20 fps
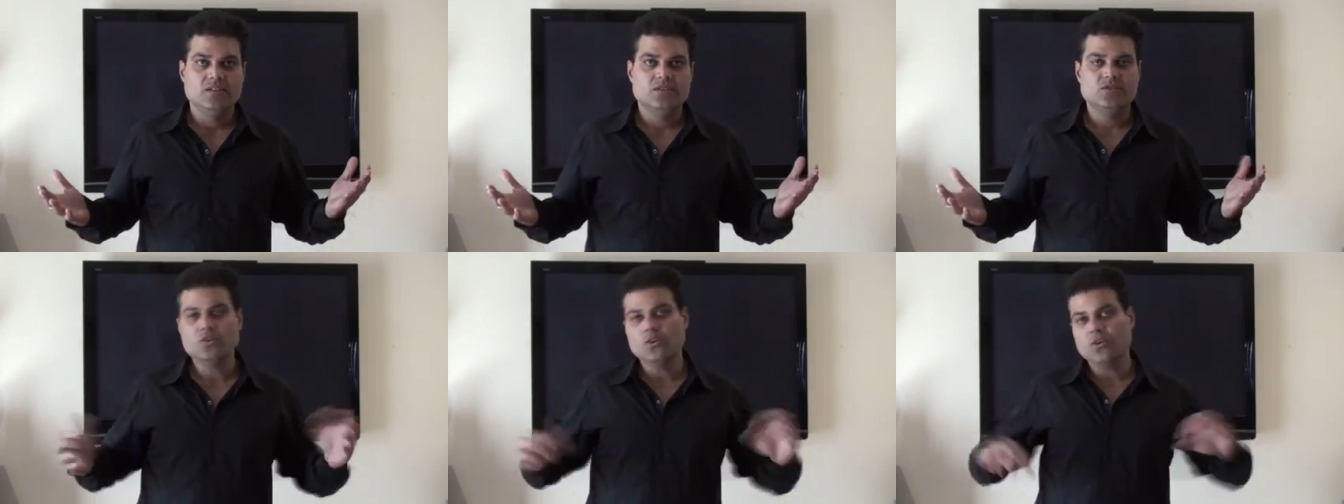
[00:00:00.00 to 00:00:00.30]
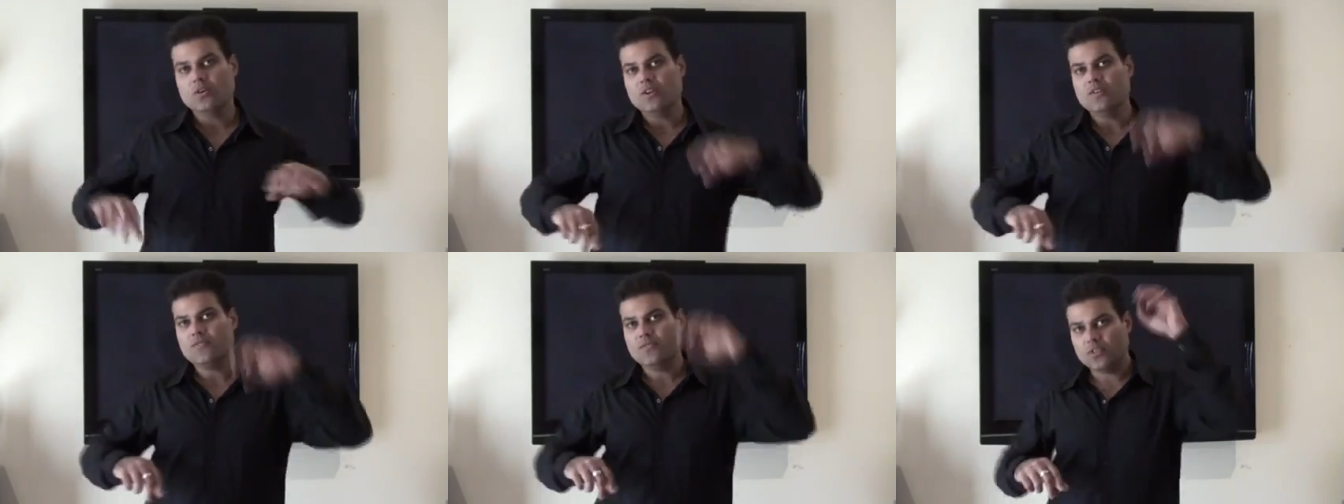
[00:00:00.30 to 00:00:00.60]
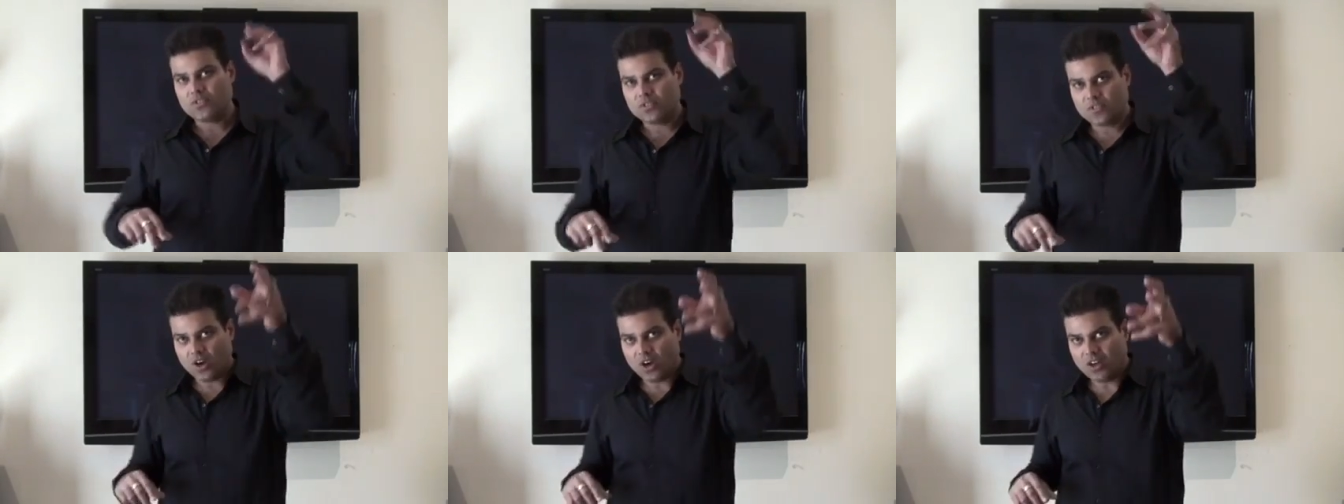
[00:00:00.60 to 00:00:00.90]
So if
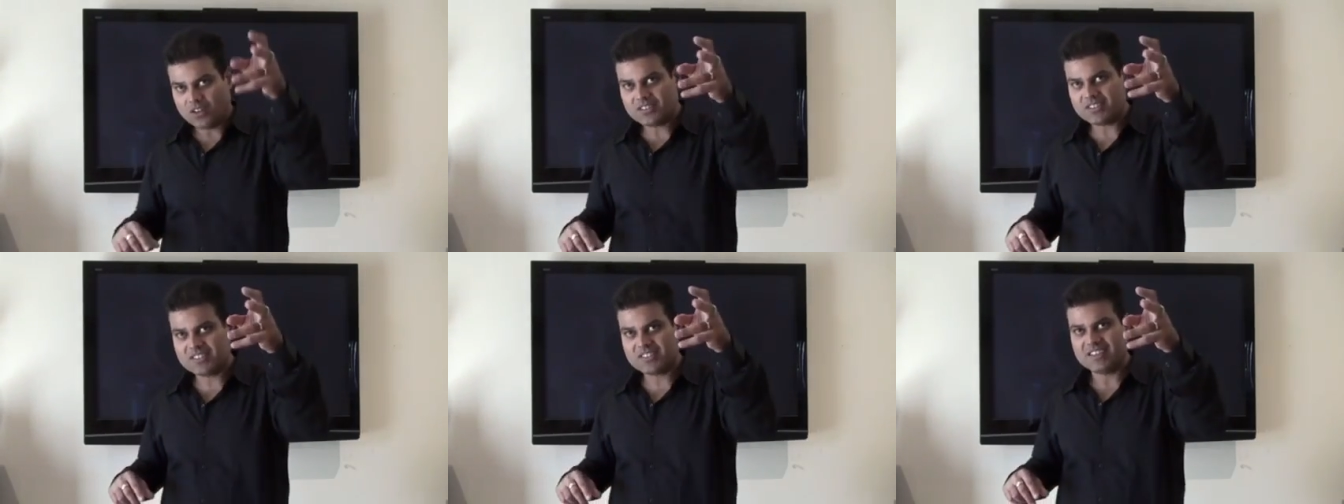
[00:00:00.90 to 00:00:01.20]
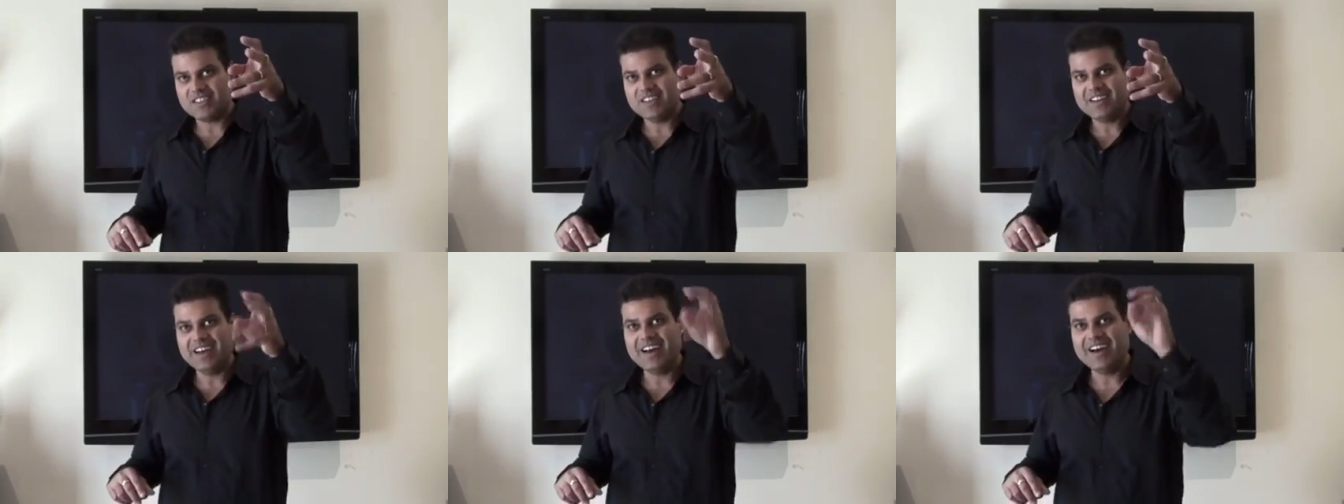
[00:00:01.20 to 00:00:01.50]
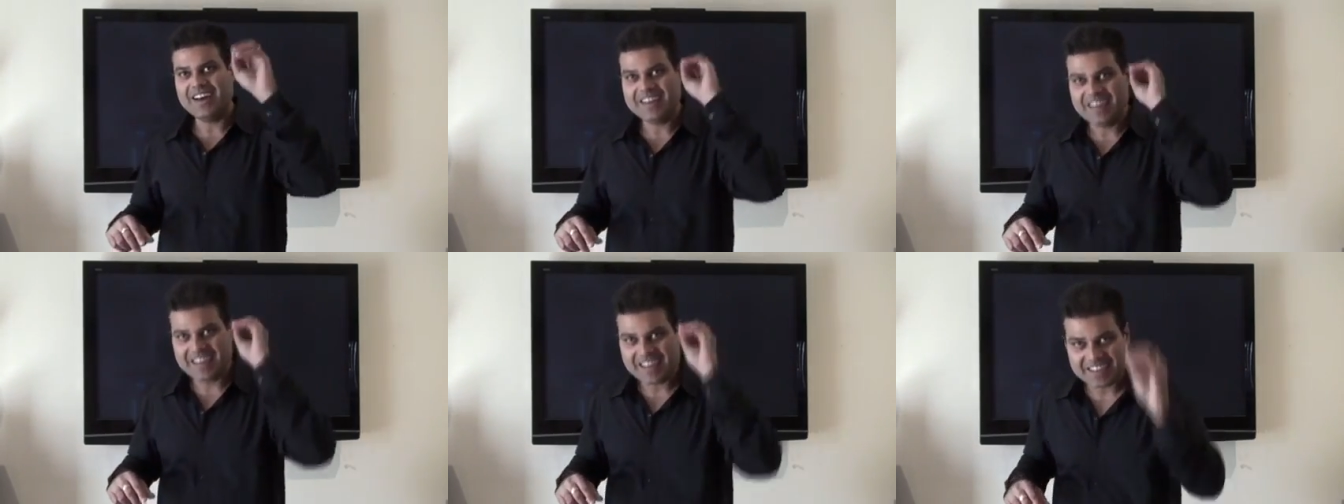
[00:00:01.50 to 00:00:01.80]
your thoughts
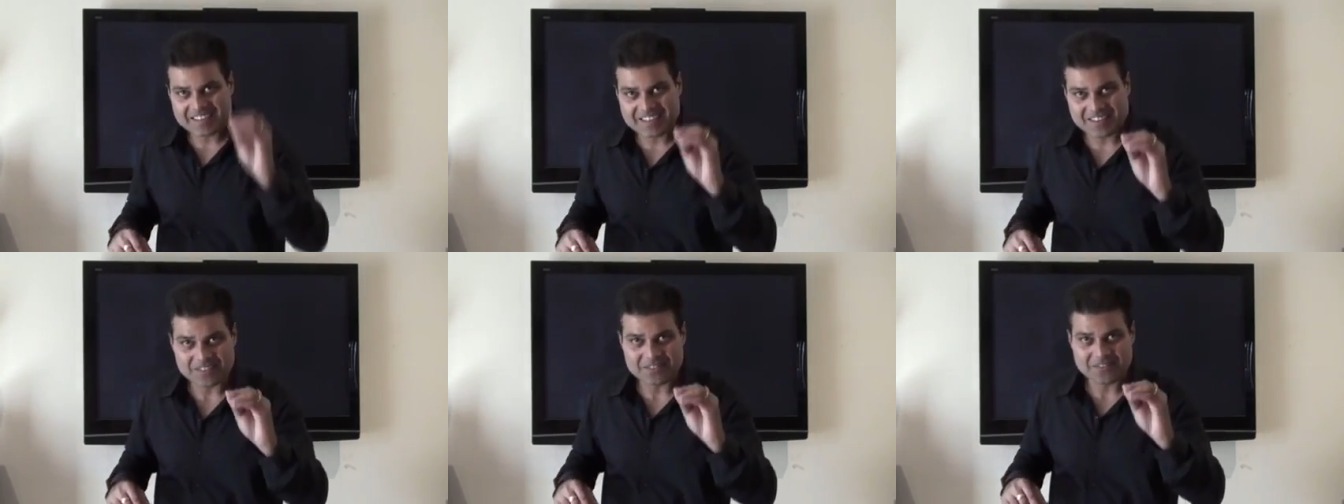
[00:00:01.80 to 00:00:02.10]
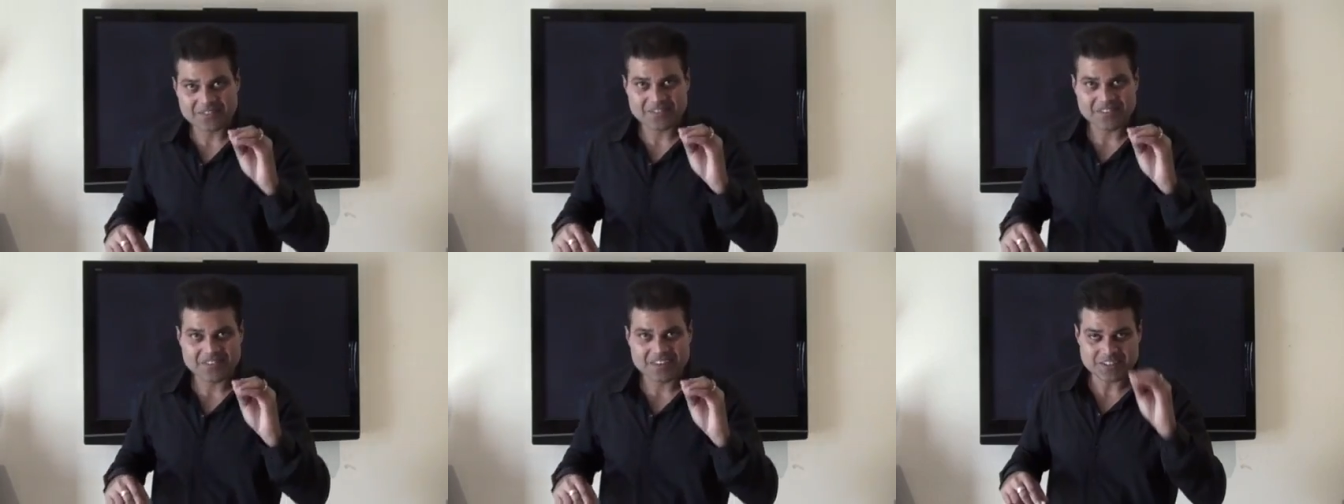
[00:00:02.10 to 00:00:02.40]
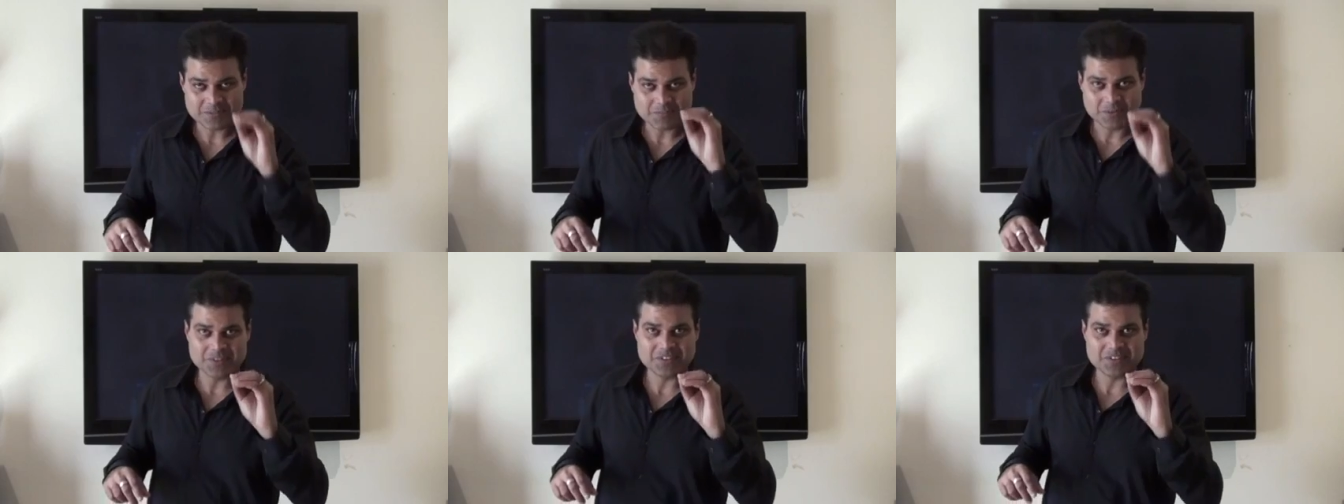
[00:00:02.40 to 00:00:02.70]
are negative,
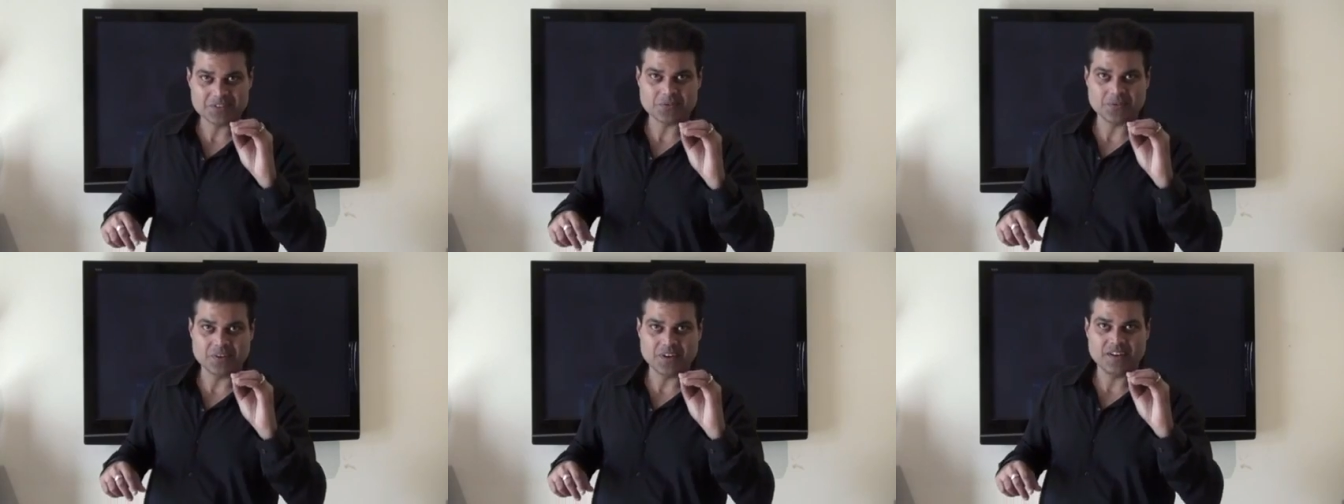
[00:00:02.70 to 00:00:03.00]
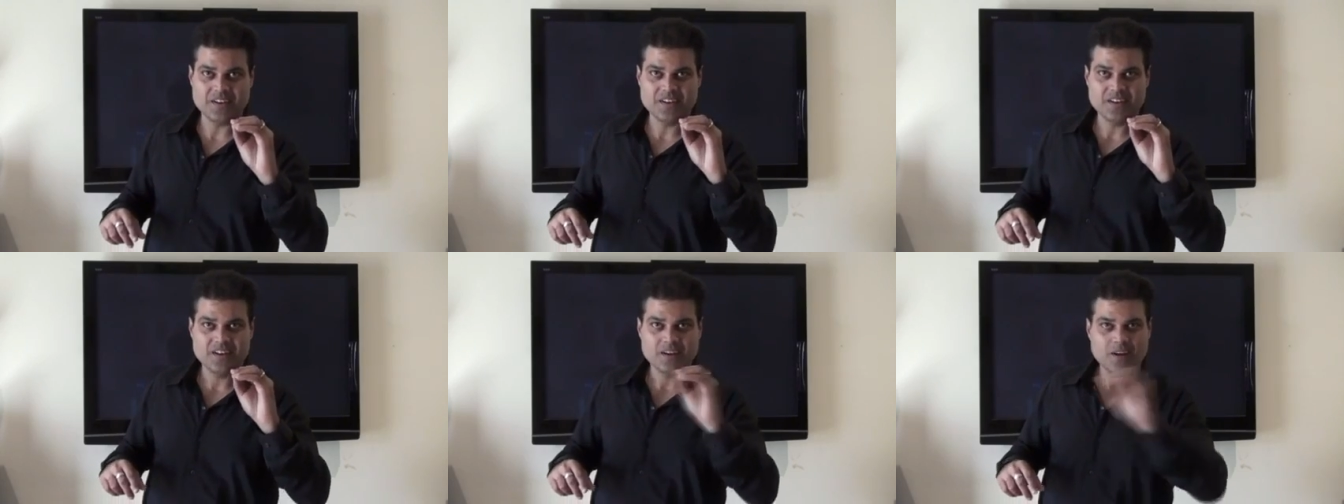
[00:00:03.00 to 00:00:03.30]
let's put it this way,